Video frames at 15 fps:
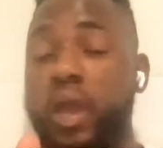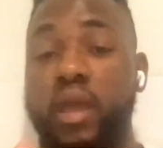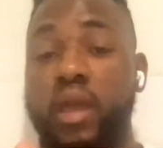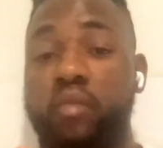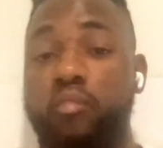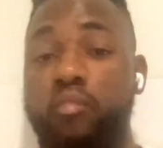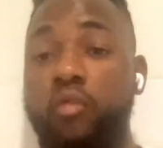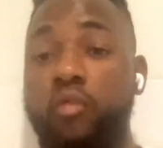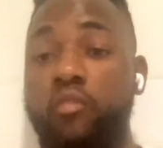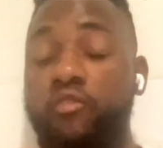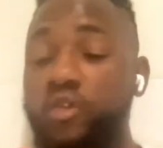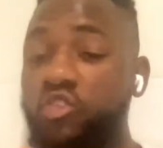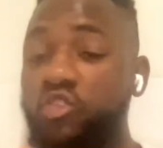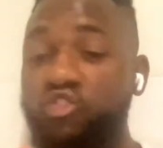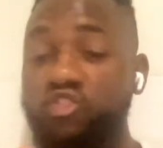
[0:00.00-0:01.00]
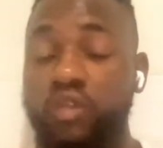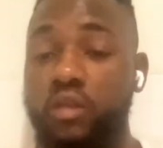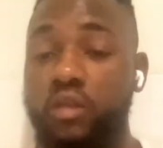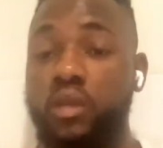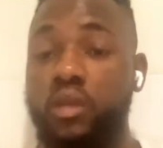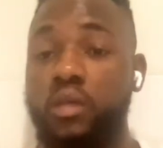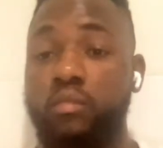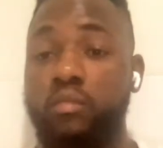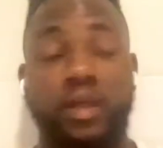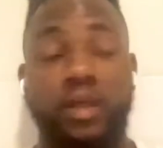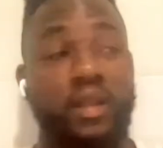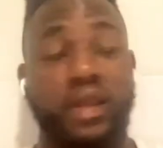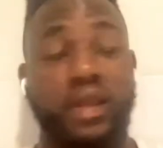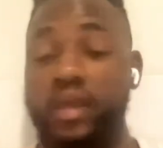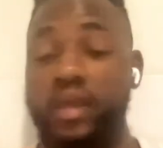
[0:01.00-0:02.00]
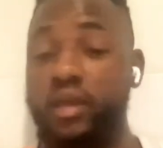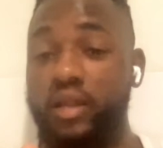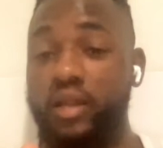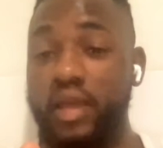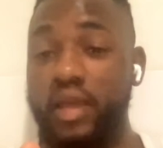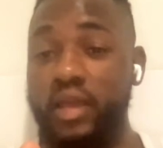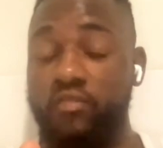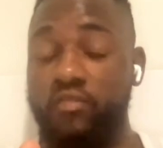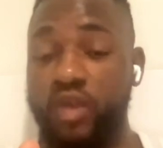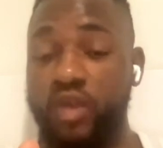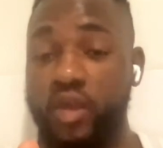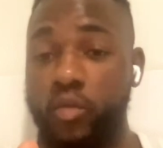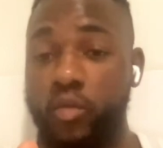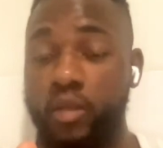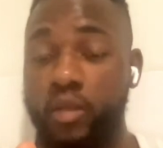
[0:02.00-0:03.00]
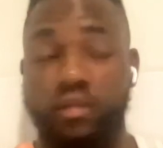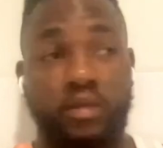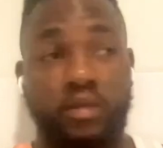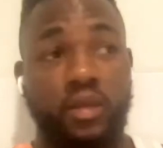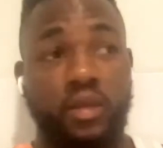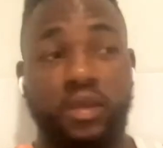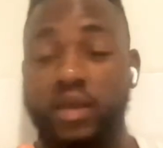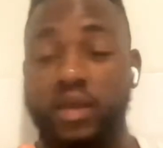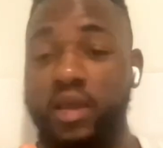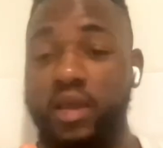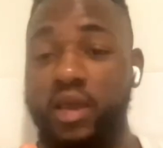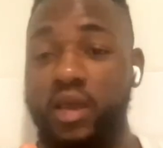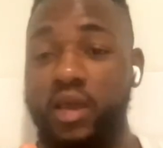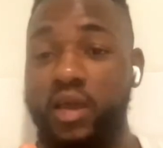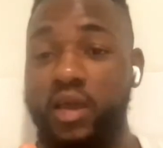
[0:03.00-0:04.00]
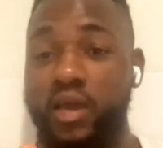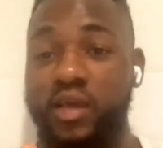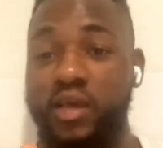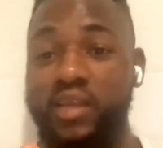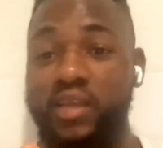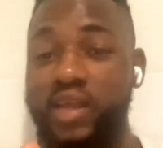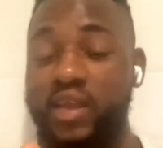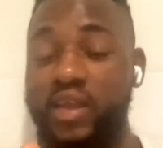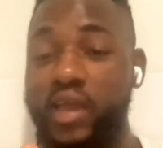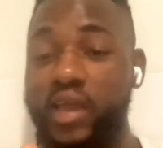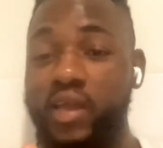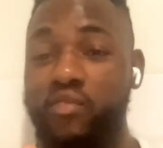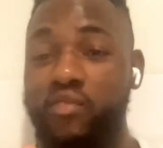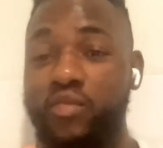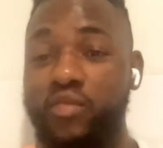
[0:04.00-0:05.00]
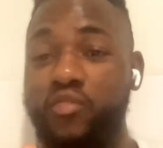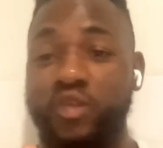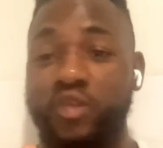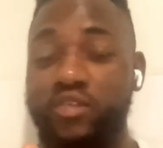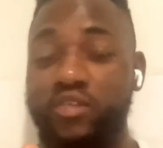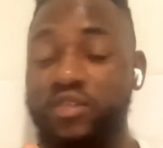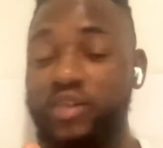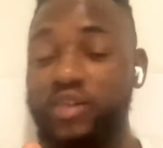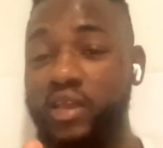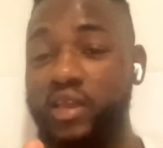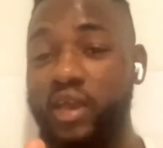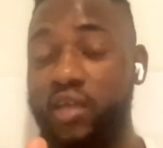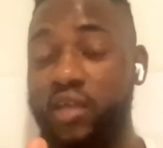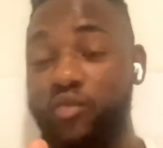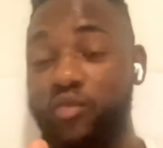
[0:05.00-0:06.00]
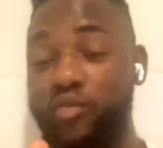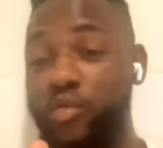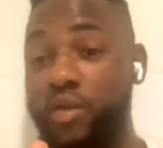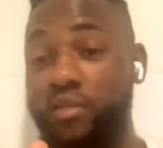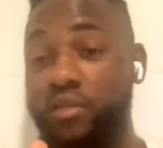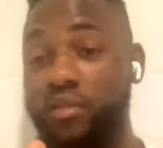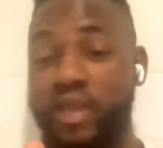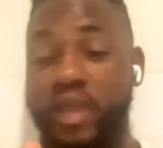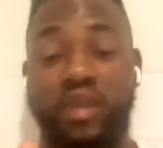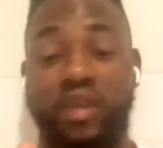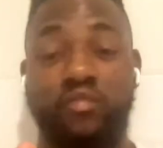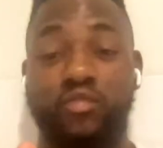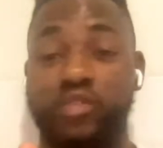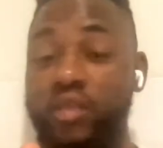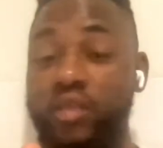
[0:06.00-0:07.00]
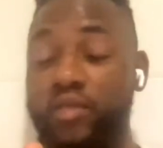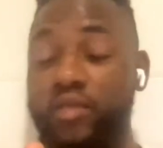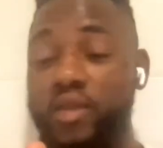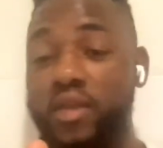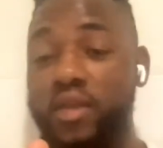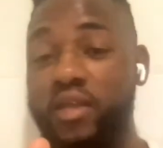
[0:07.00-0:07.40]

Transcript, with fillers: I have more finish than him. Like like a flyweight, like I have a finish like a heavyweight. I have ten,